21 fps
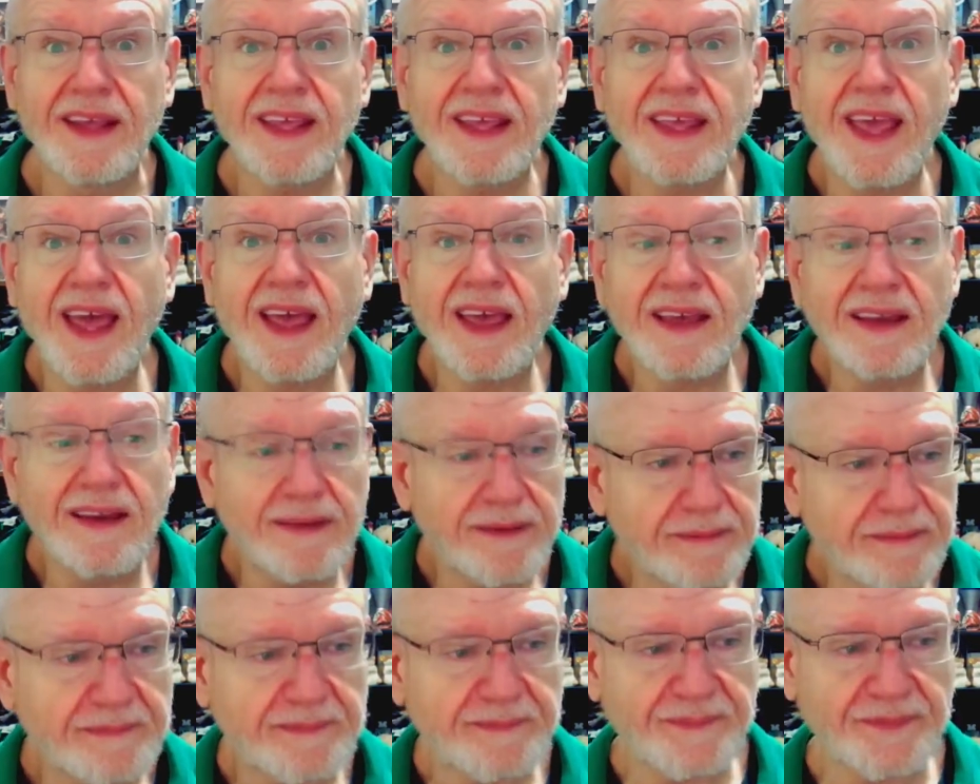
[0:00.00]
Yay.
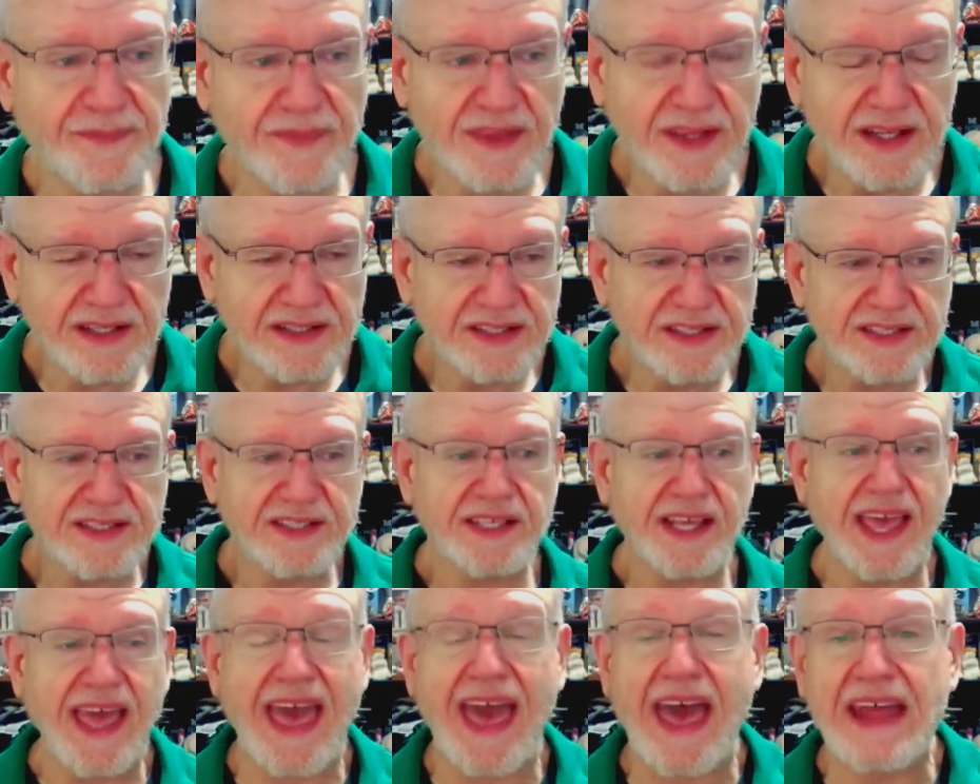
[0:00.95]
No, she's a
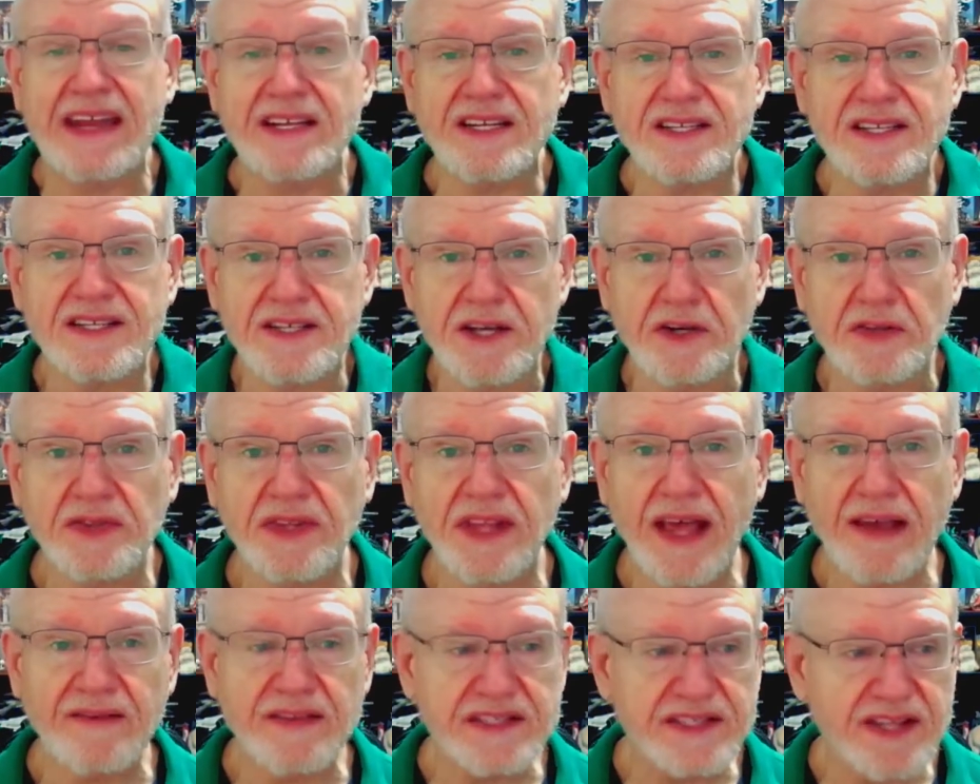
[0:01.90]
cat, so
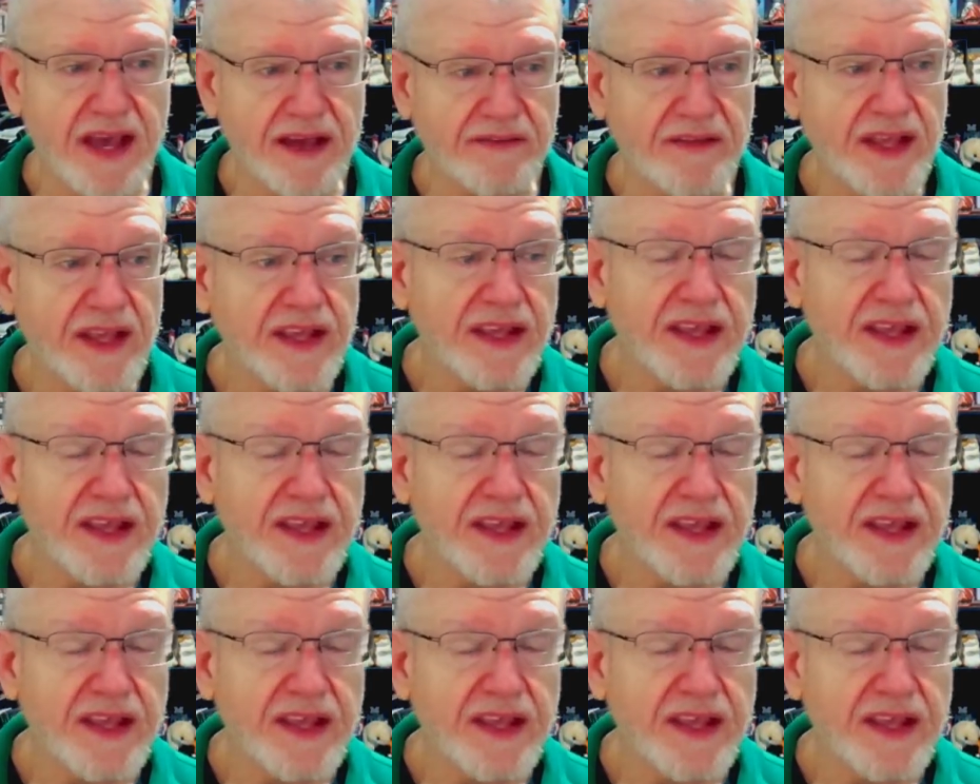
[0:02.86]
by design.